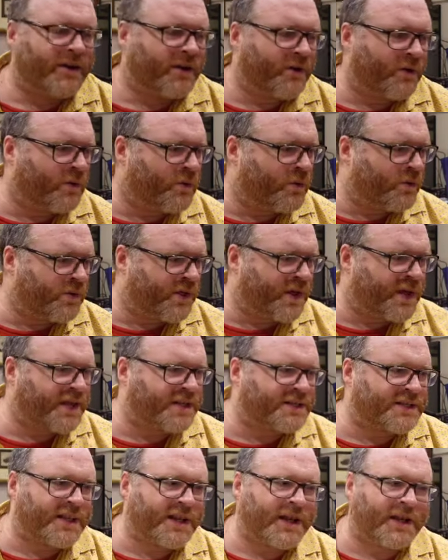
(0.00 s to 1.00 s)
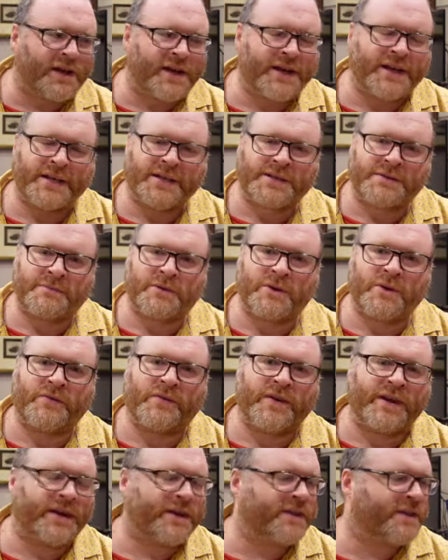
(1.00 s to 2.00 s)
All these lines
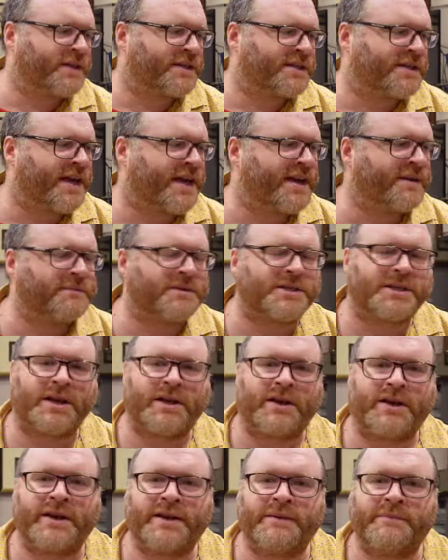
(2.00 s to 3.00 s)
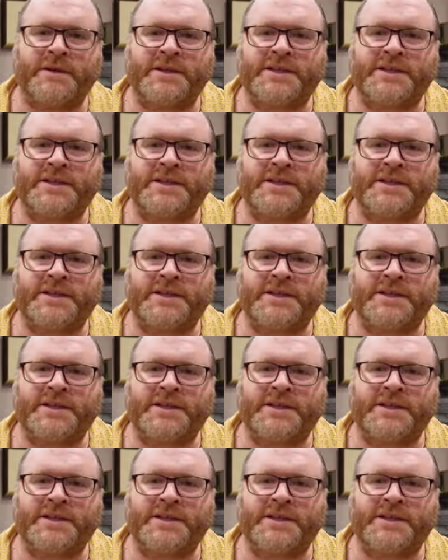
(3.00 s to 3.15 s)
moving at the same time,